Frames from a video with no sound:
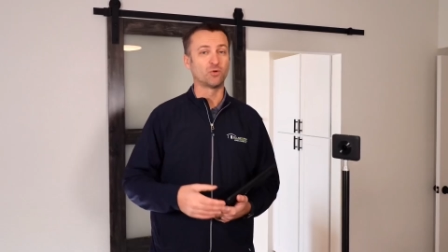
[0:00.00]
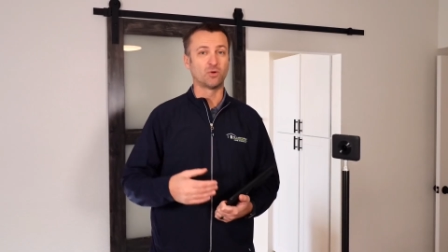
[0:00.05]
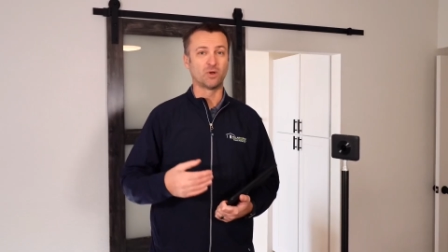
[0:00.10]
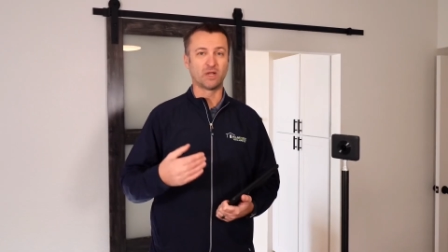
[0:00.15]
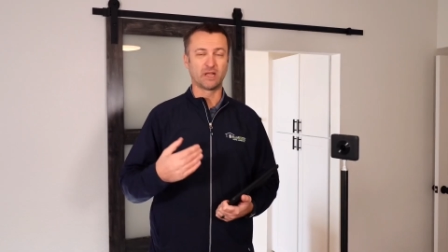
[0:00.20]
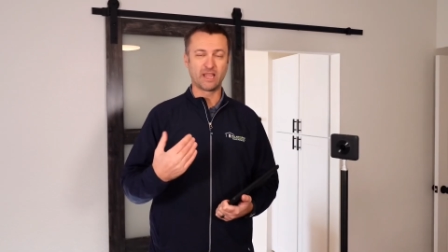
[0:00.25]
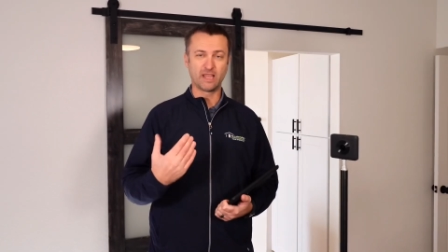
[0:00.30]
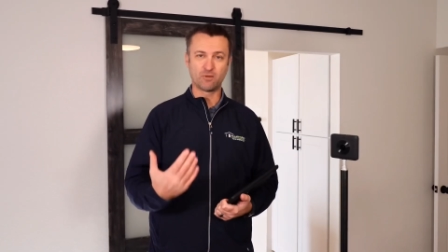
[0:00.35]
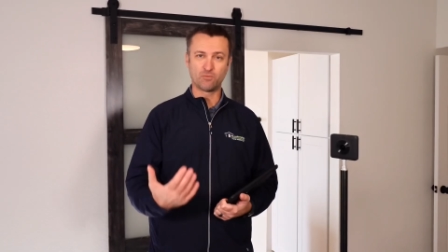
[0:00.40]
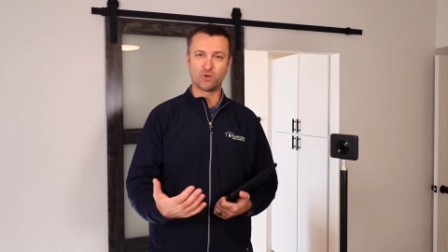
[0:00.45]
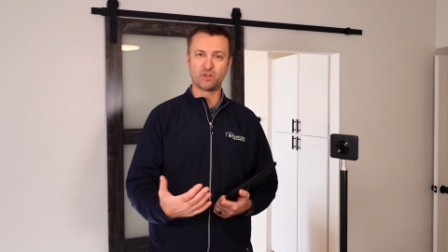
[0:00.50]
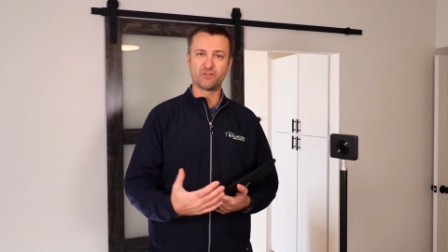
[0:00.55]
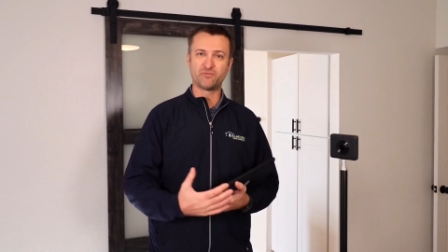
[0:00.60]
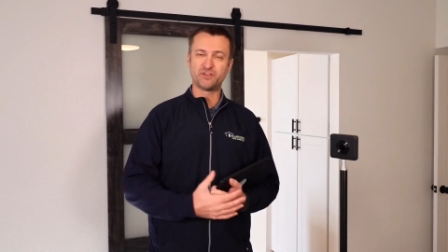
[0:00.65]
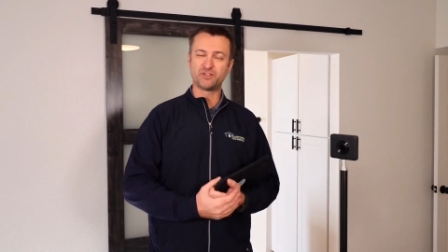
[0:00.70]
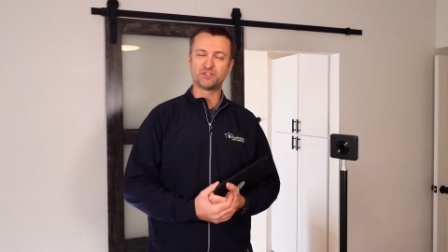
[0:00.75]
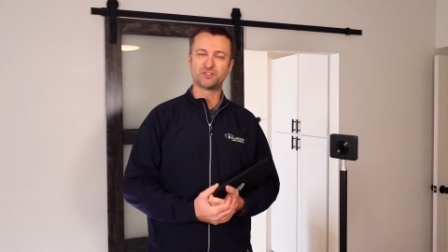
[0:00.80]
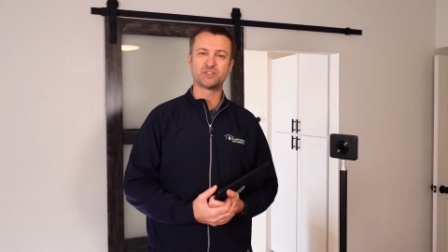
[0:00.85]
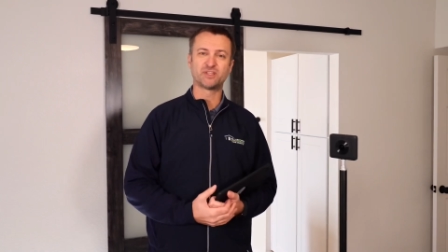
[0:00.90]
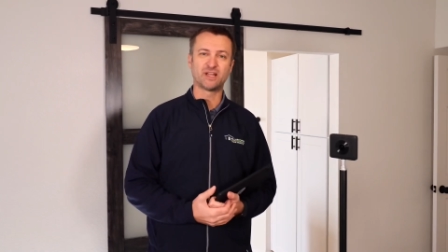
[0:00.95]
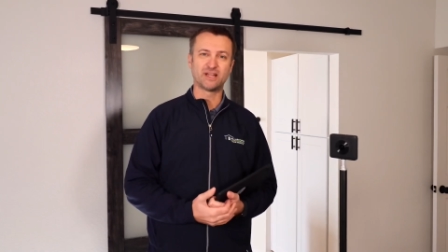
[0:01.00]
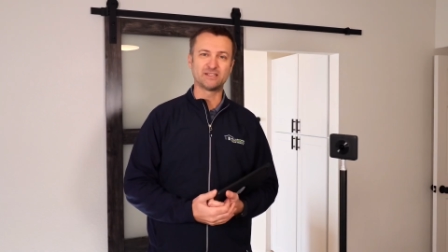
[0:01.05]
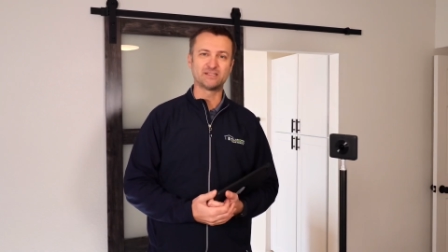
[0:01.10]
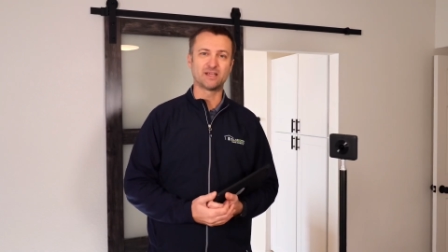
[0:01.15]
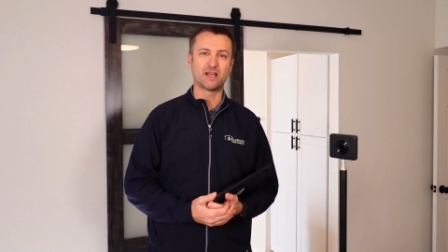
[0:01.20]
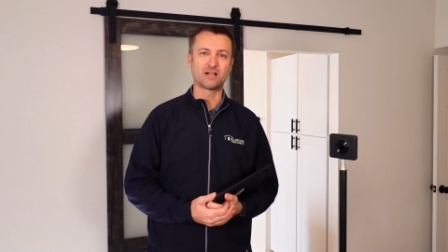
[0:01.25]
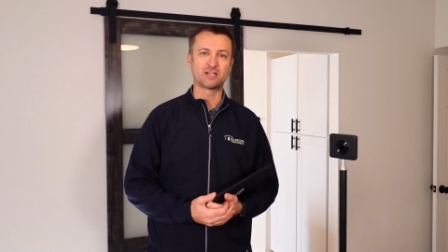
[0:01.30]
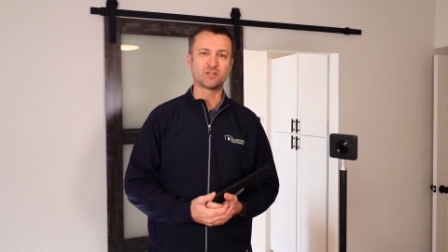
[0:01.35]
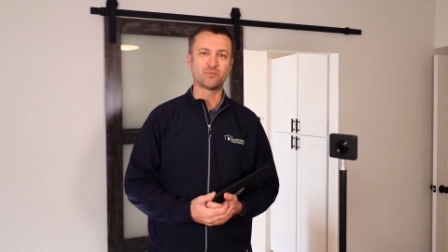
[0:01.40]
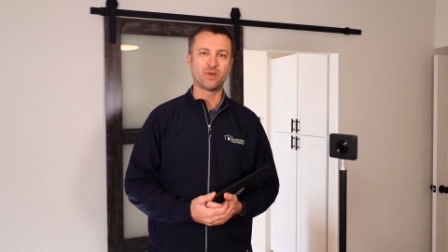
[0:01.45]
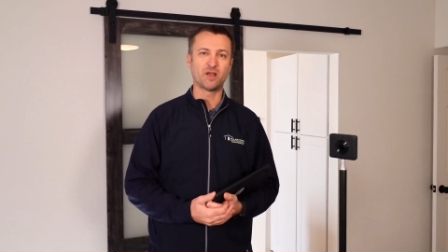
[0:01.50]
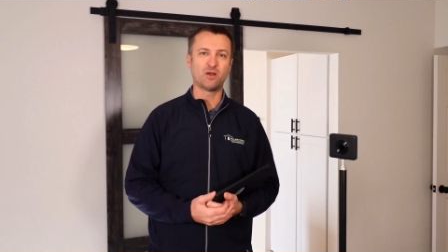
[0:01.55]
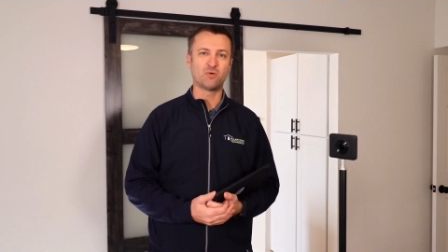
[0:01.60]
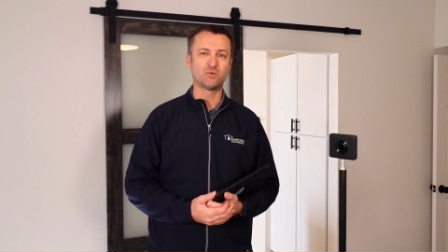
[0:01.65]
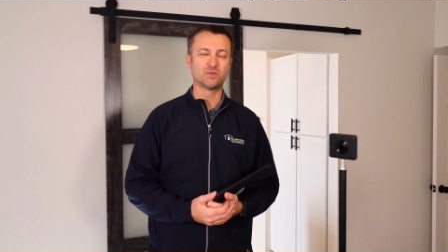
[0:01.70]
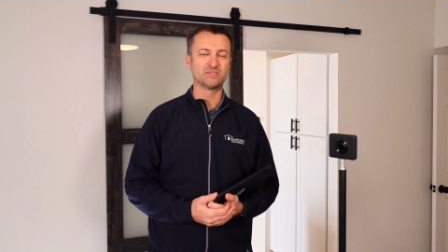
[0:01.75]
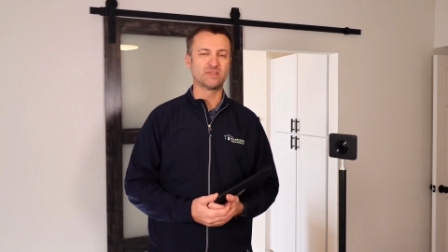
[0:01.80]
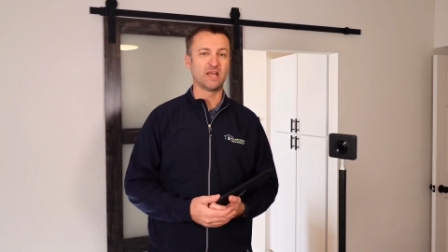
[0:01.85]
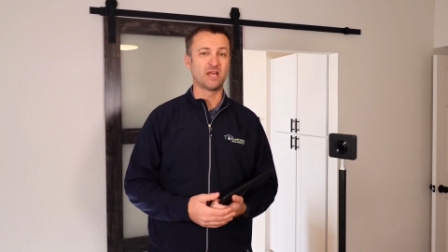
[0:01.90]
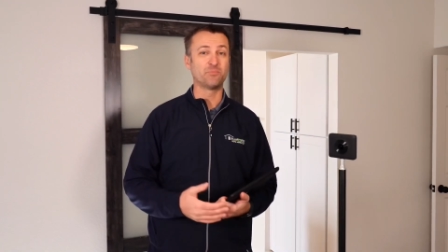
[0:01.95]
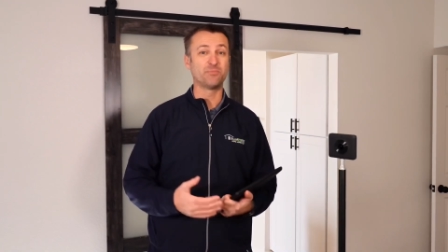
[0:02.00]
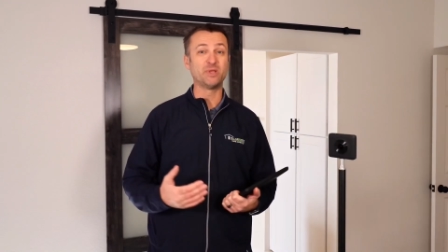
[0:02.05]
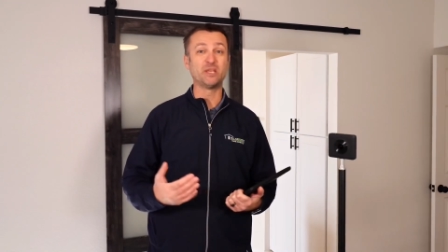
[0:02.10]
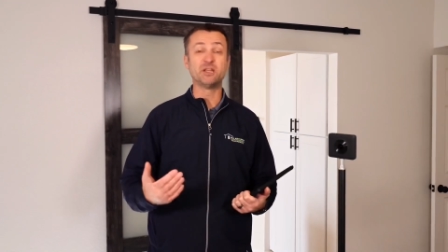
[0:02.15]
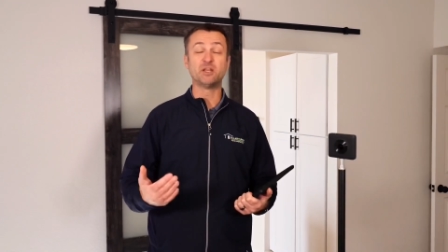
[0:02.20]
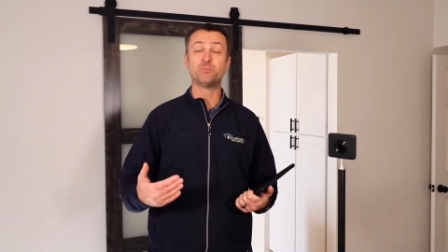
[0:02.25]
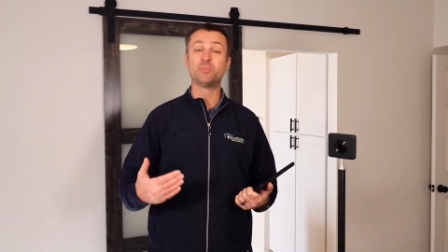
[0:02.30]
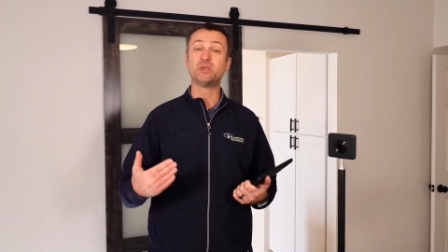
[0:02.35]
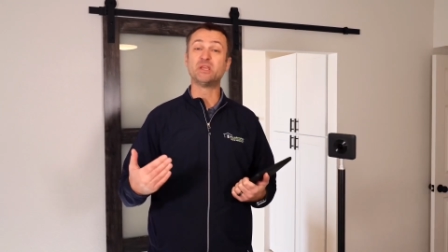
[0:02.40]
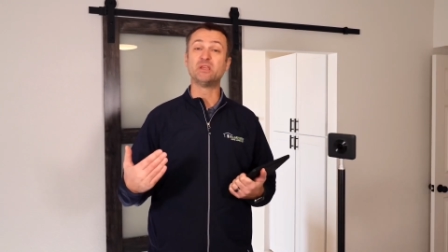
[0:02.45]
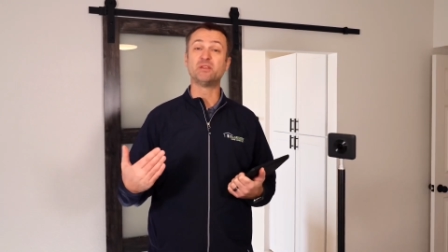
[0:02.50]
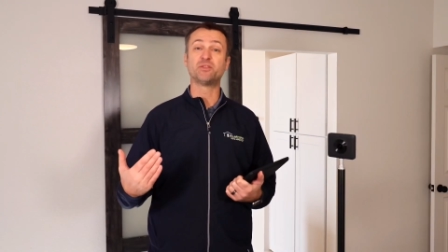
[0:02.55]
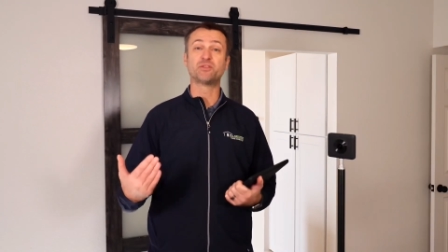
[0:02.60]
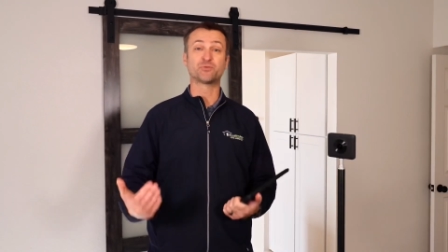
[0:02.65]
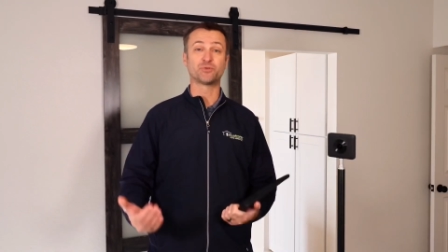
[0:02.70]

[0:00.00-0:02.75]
So again, one of the features that I talked about was that P2P